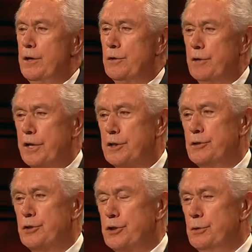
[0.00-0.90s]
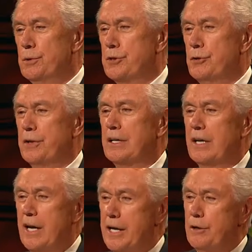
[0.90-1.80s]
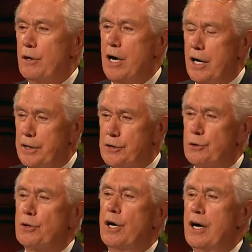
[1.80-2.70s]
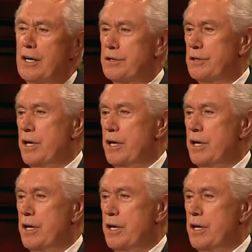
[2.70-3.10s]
you need to choose to incline your heart to God.